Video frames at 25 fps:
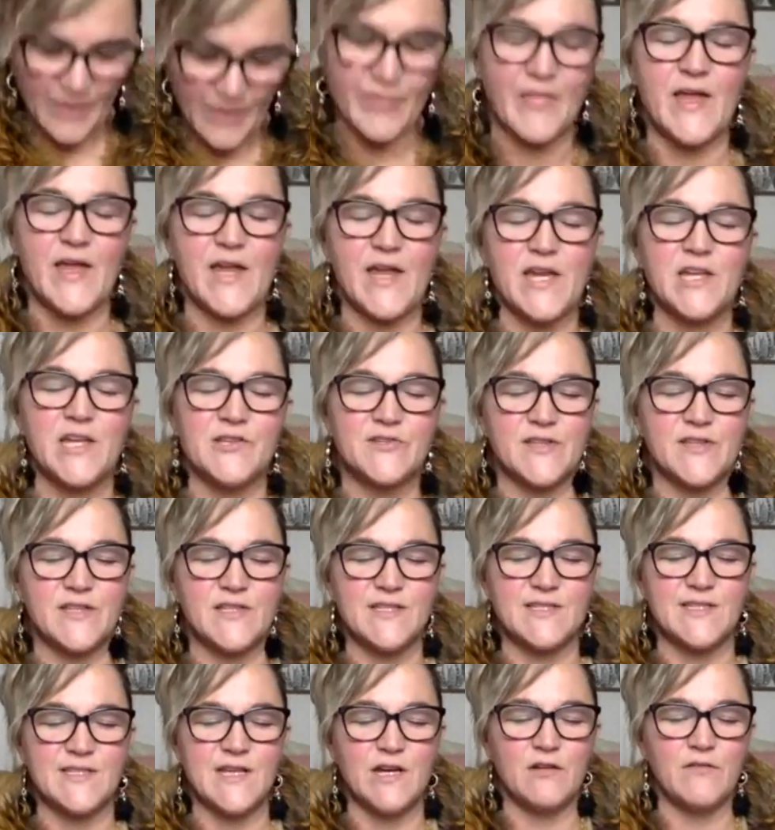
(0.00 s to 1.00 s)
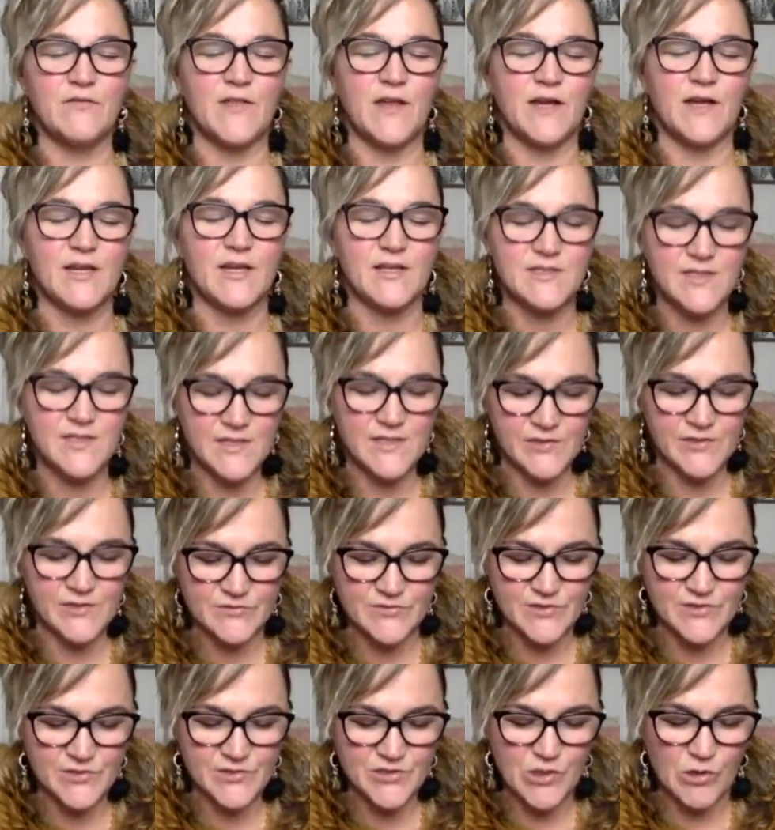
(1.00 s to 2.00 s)
And thank you to the self that
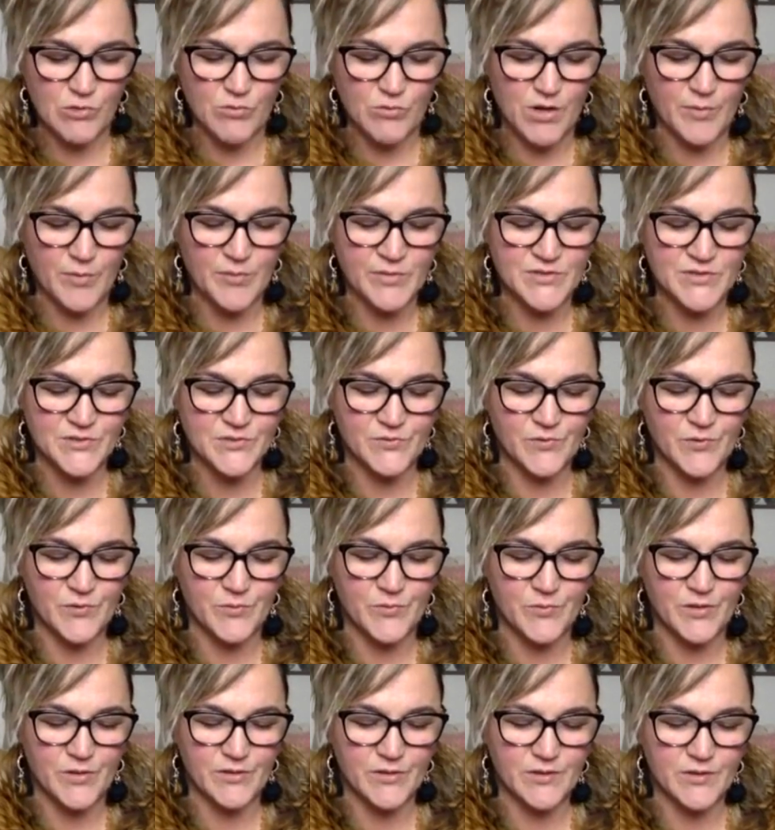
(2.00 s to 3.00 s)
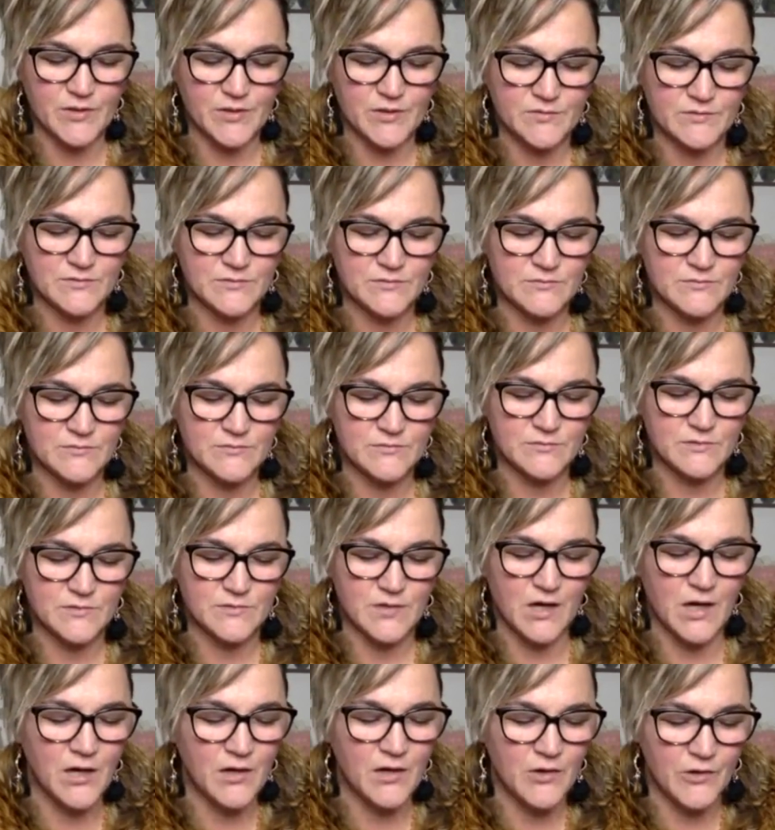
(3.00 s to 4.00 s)
continues to show up and do the work.
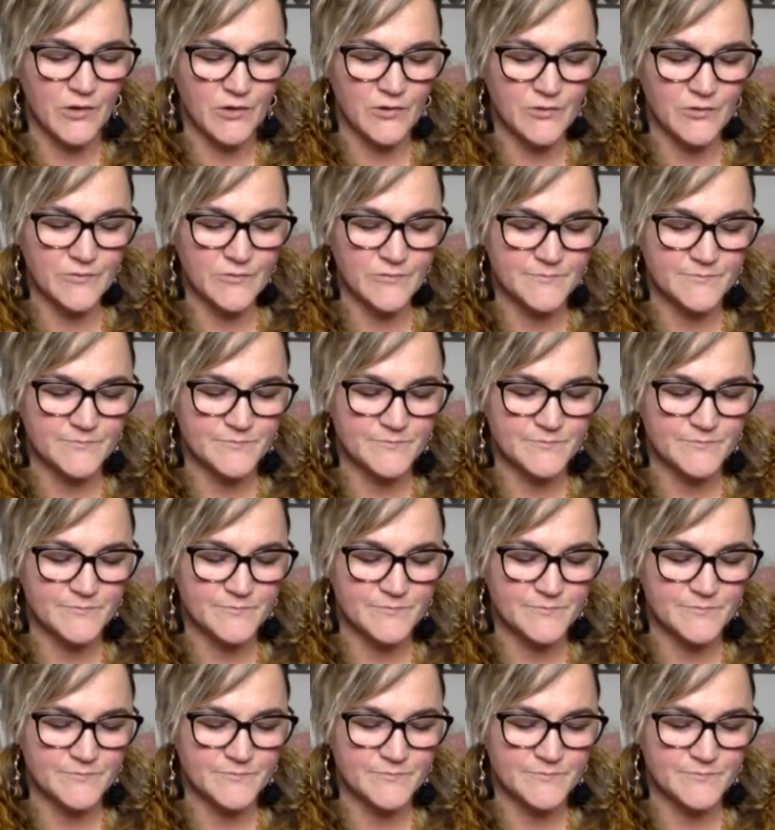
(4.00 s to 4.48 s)
Aho.